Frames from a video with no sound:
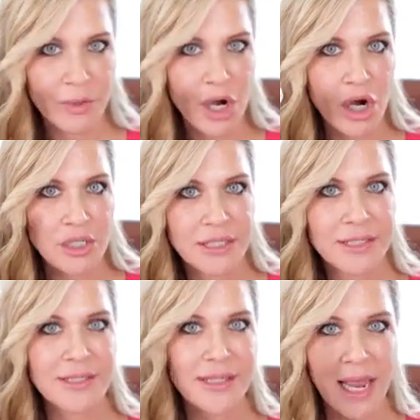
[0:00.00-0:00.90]
Picard's
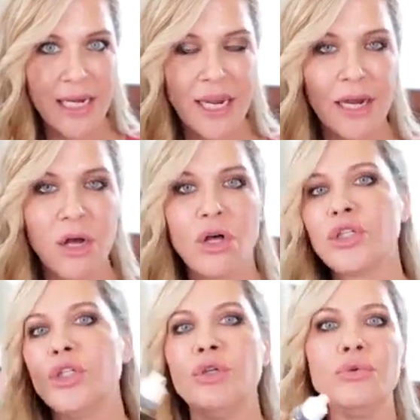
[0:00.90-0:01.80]
site at
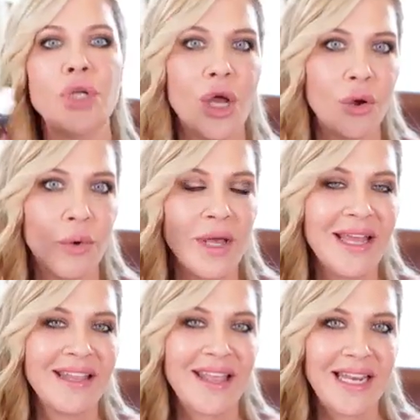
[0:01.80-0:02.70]
all, you know
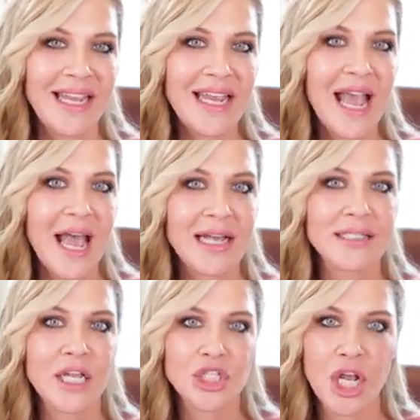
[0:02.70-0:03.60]
that he
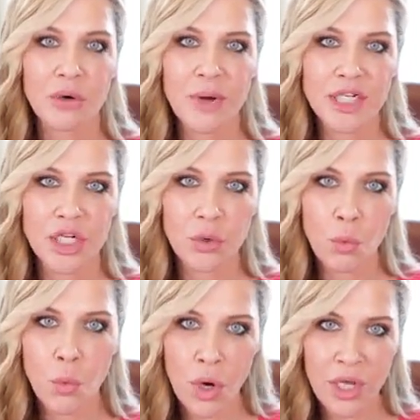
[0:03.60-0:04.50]
has
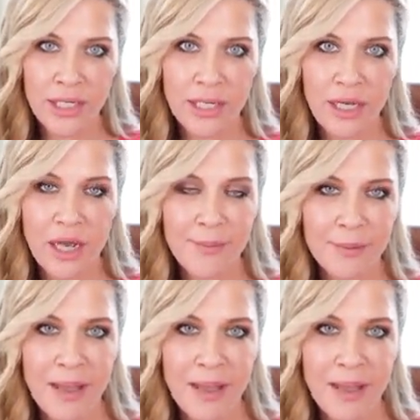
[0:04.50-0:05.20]
Generation 1 copper